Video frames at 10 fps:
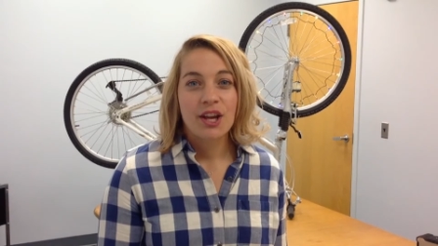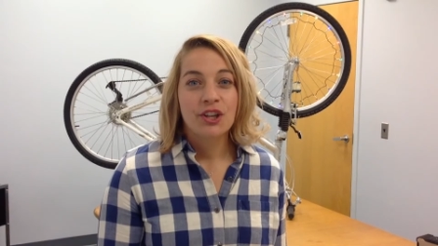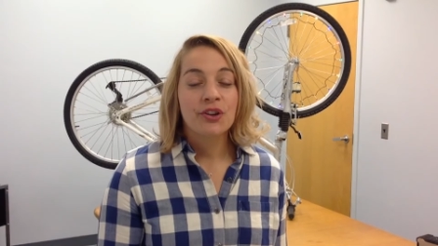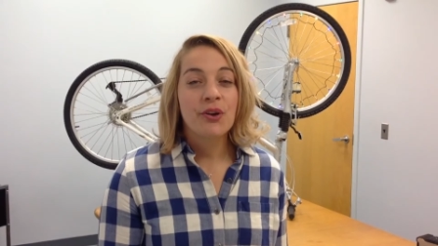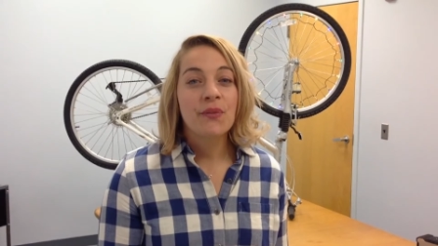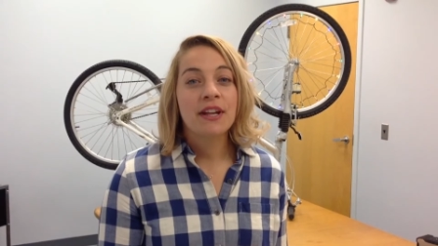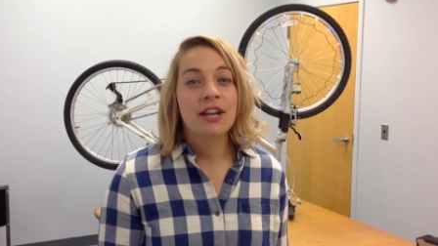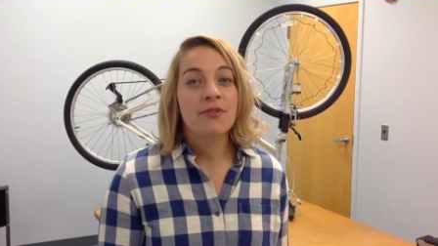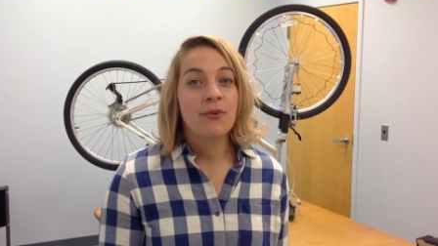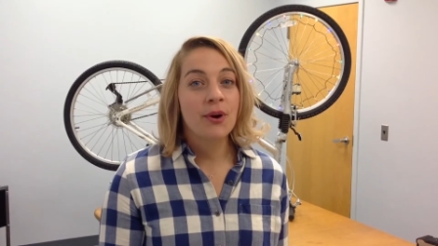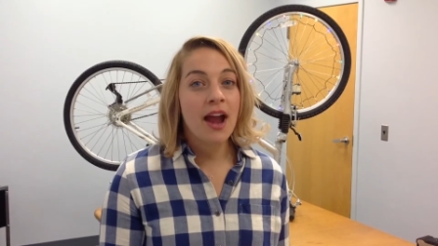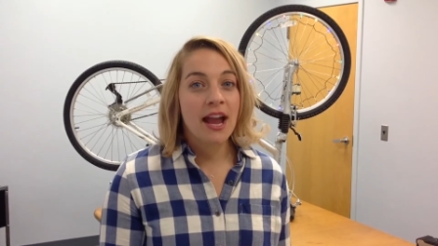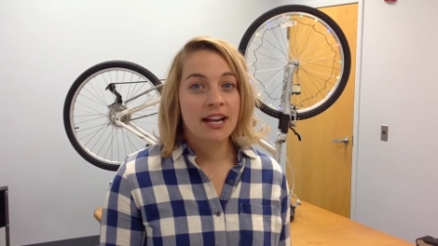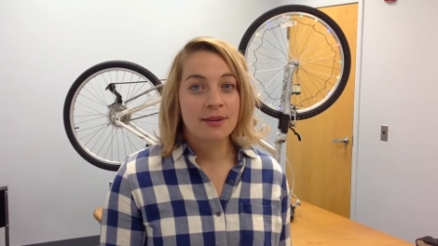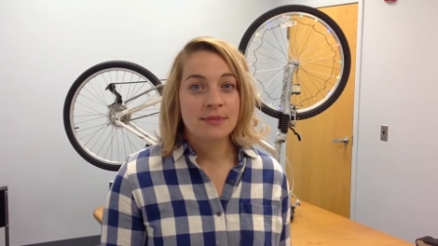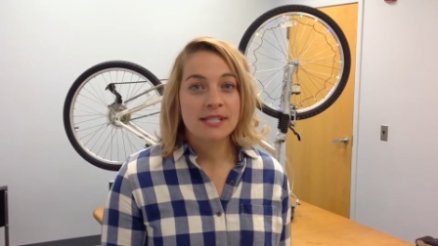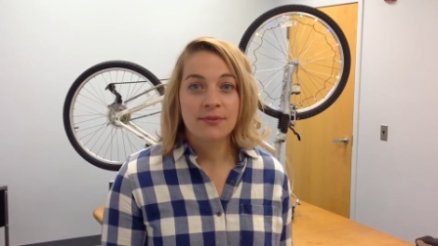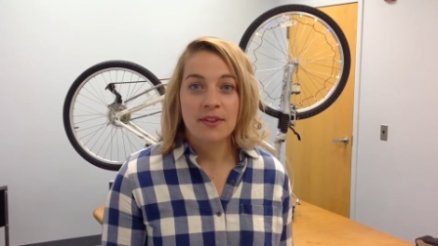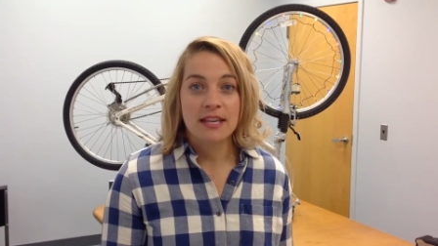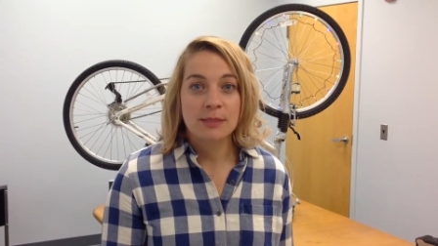You'll only need four items
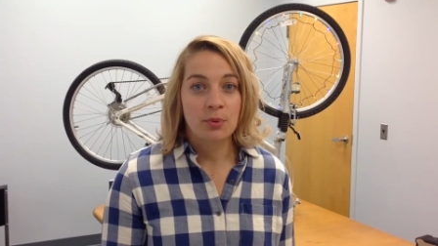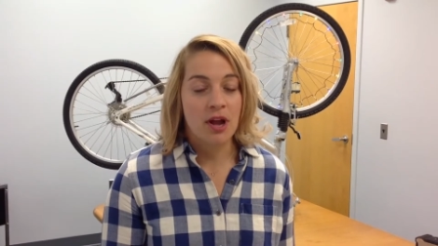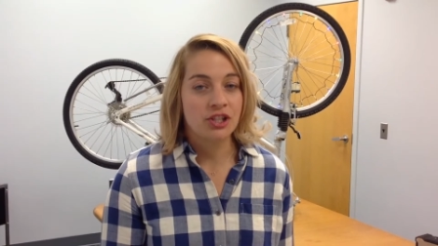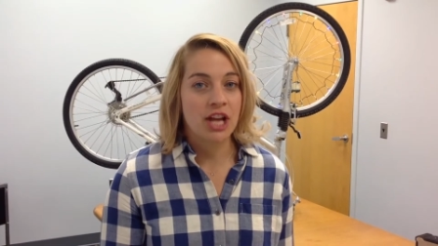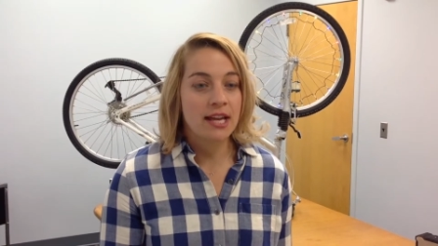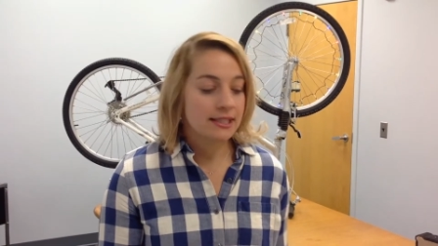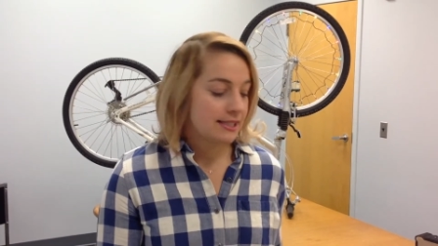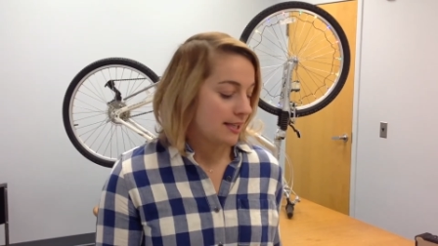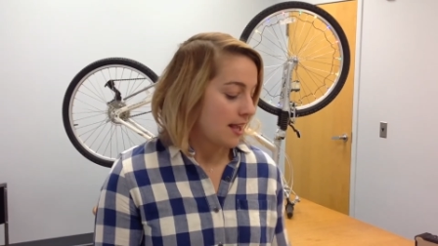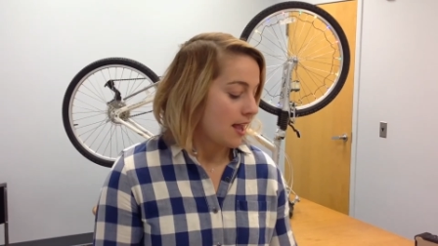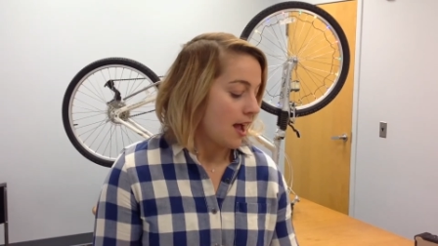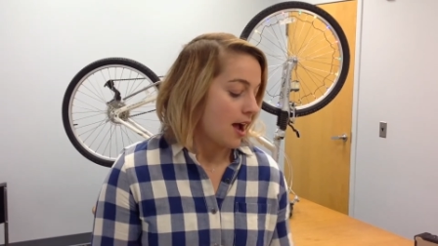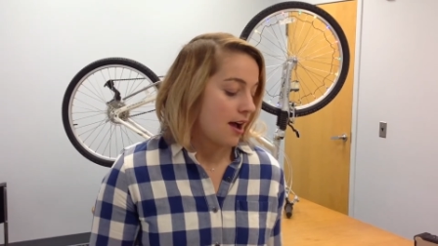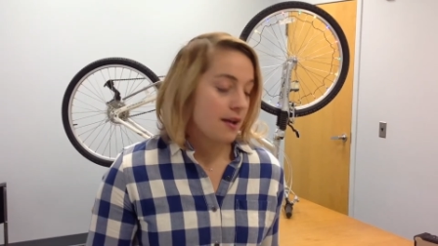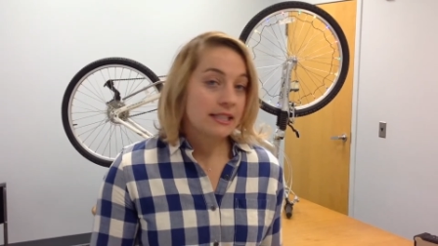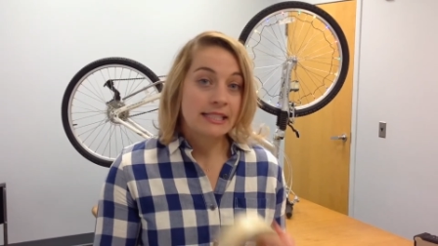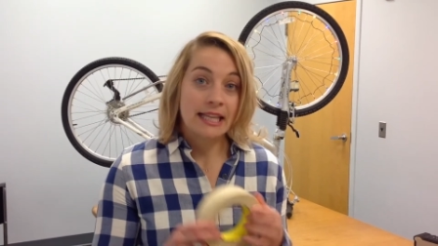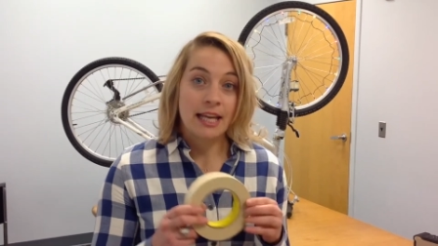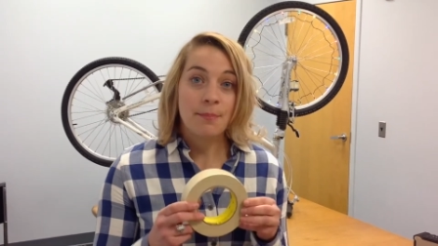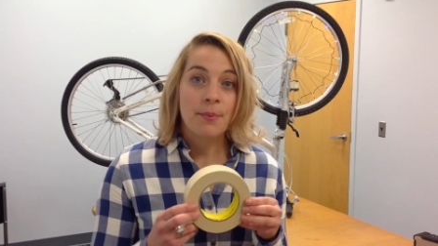for this project.
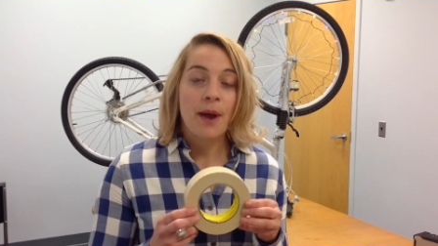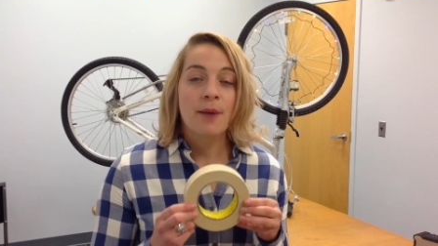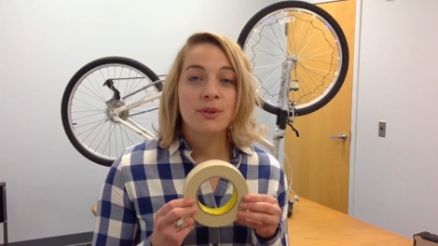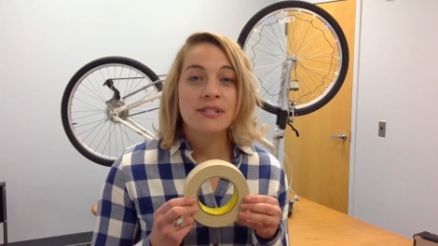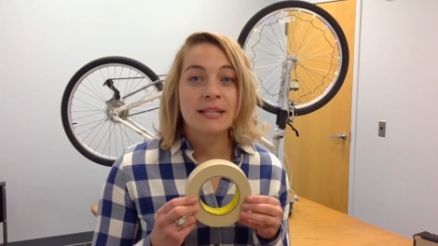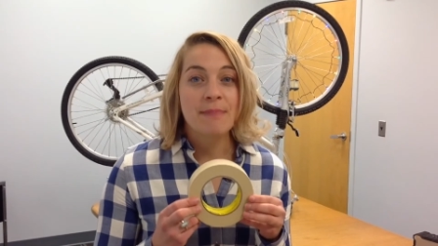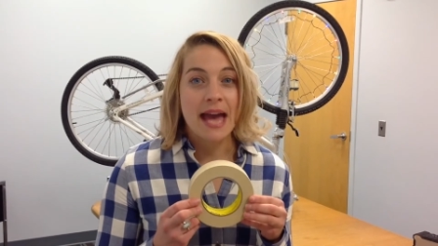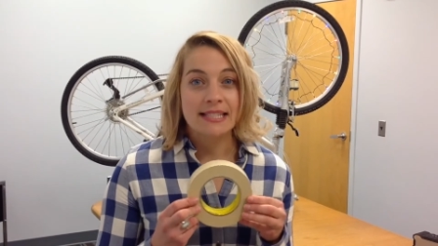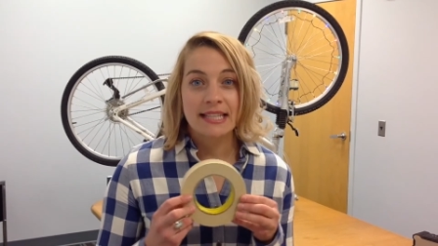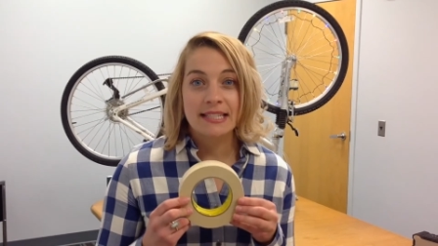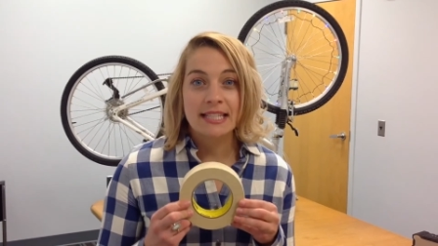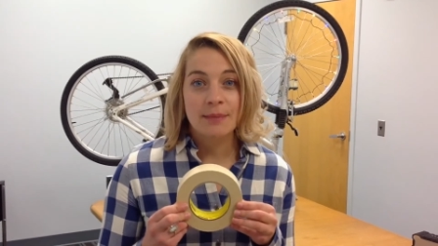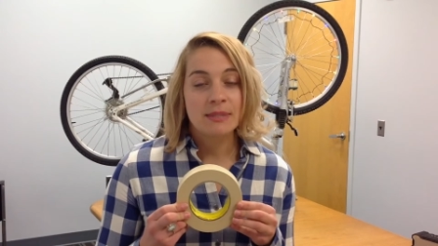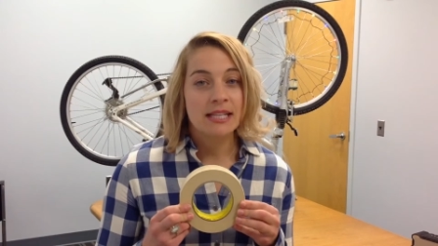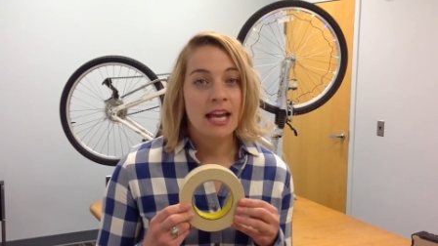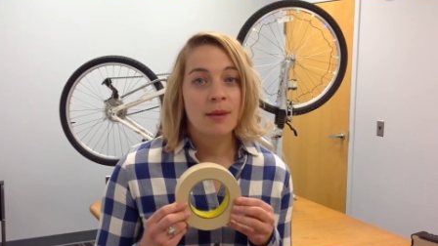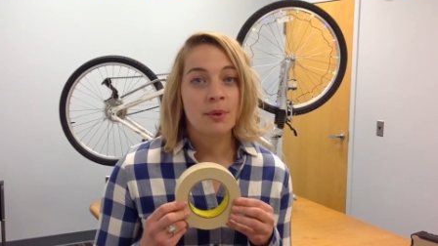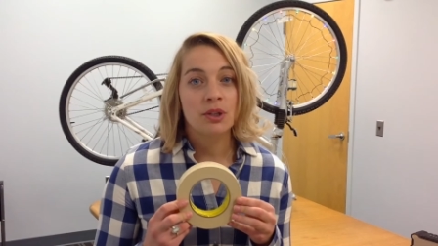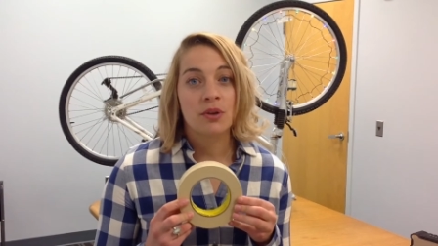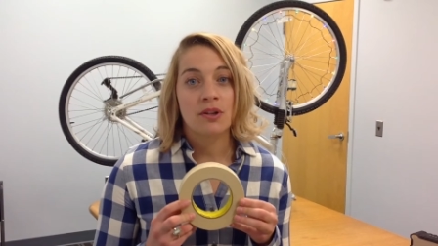Tape, I'm using masking tape today,
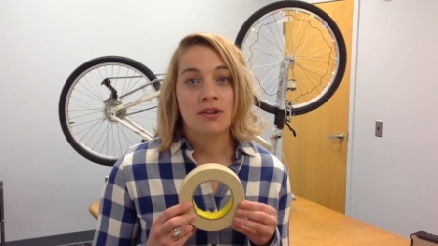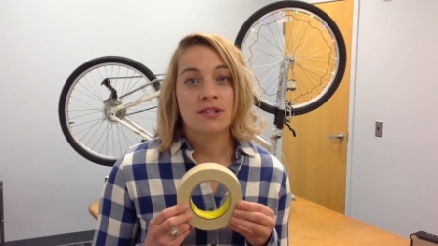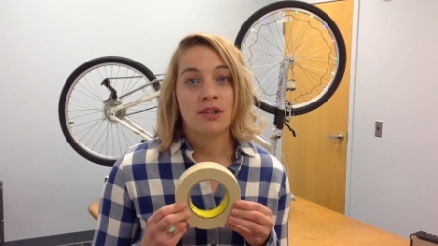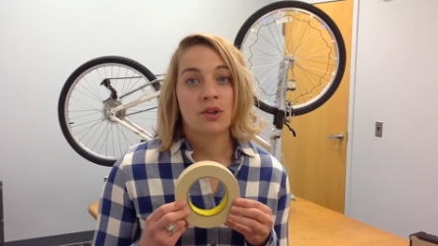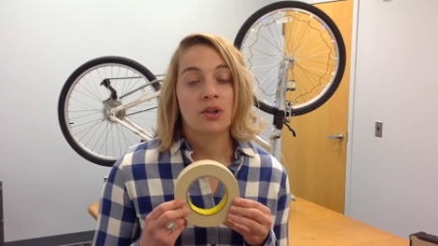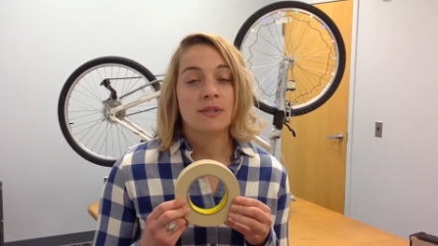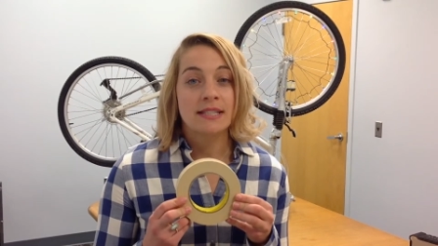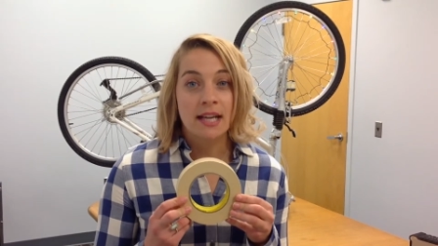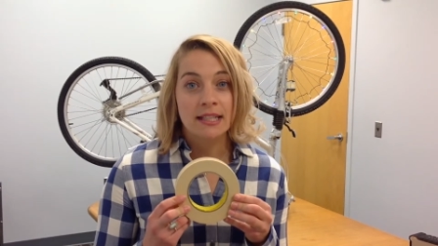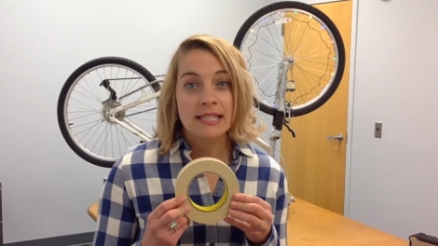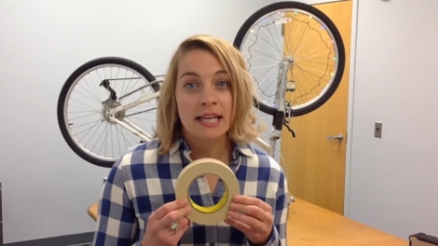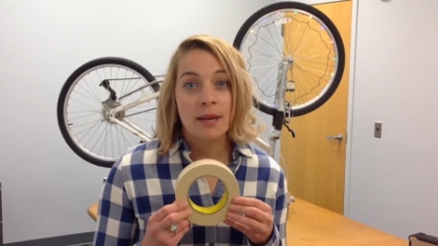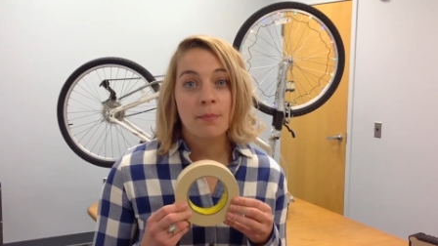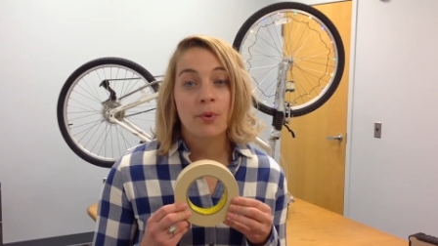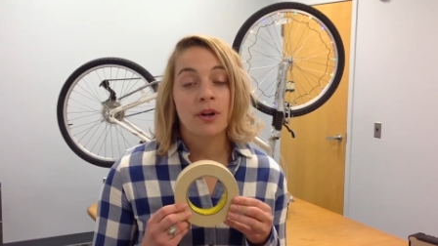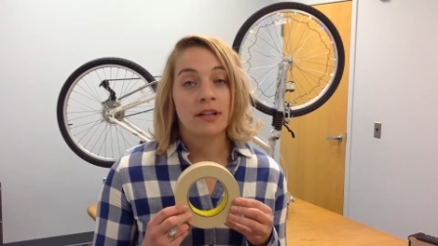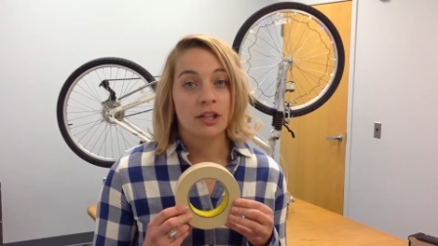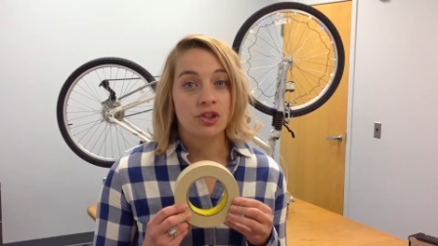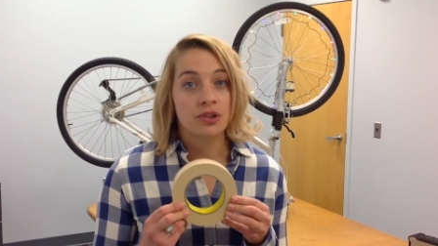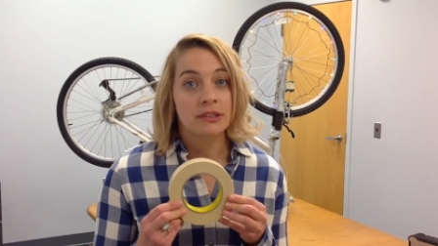but you can also use duct tape or
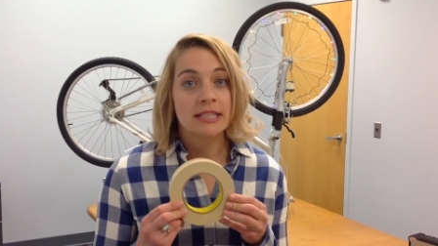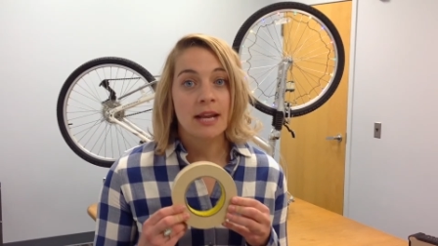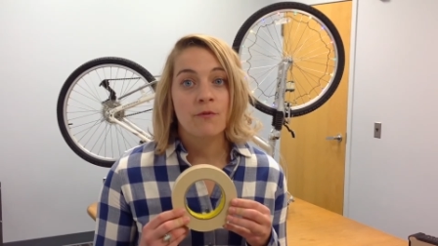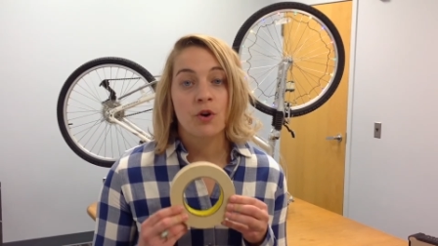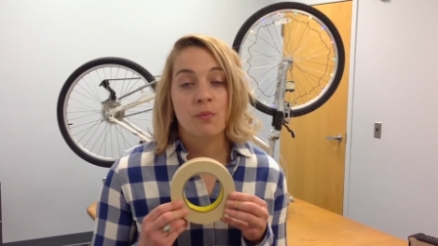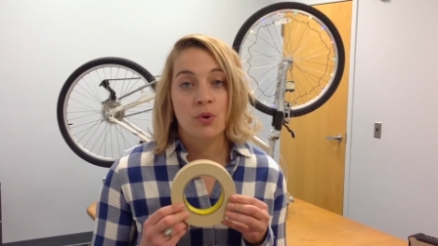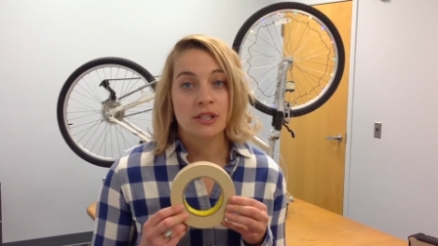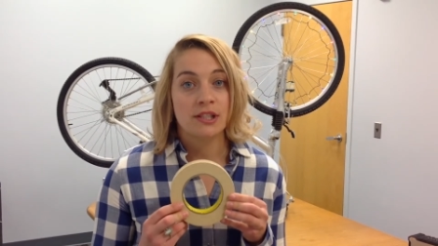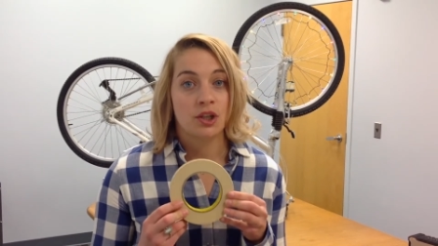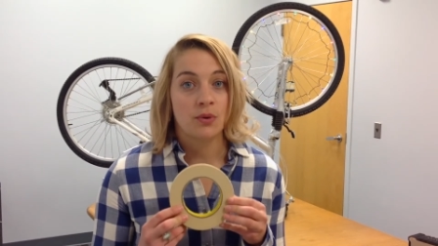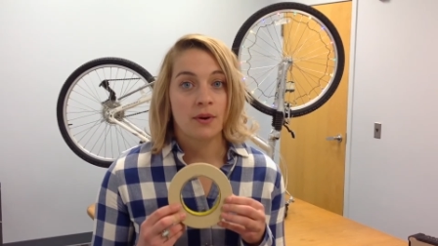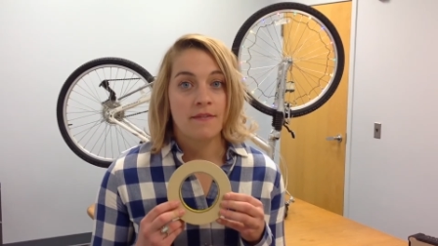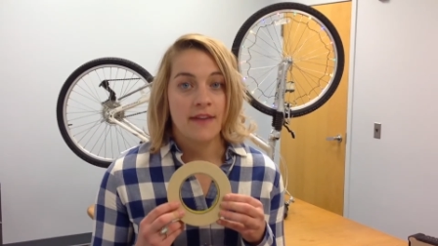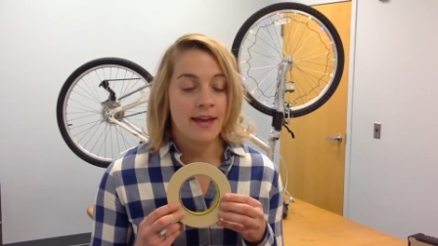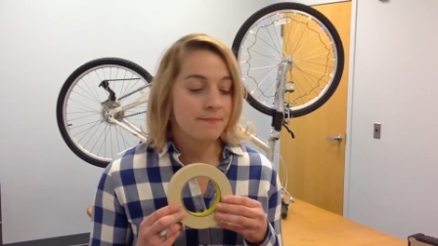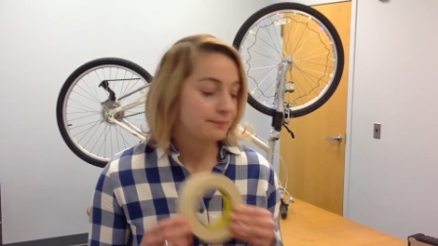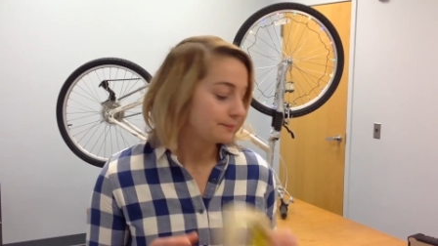electrical tape for a more secure fit.